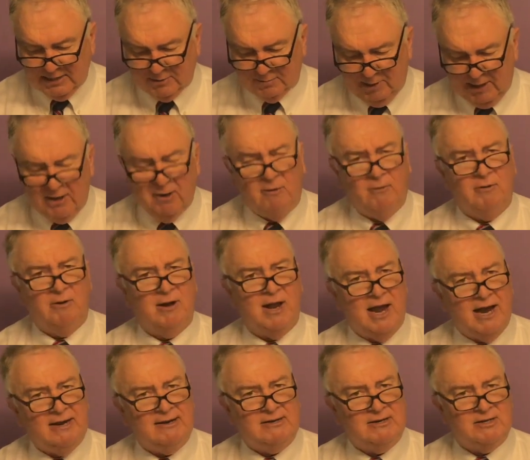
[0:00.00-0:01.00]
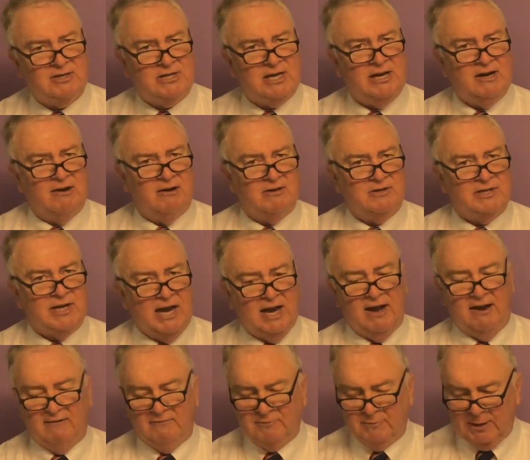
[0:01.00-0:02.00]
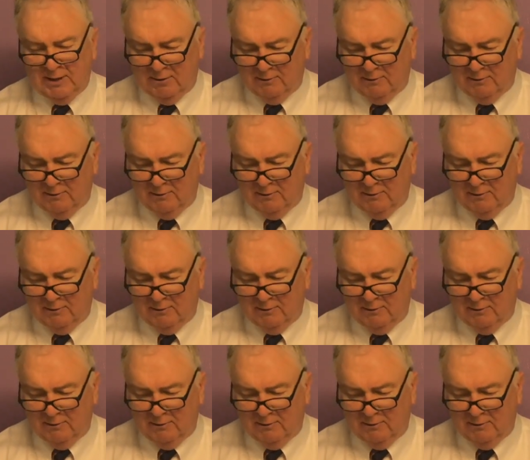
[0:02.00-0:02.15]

We don't like to see ourselves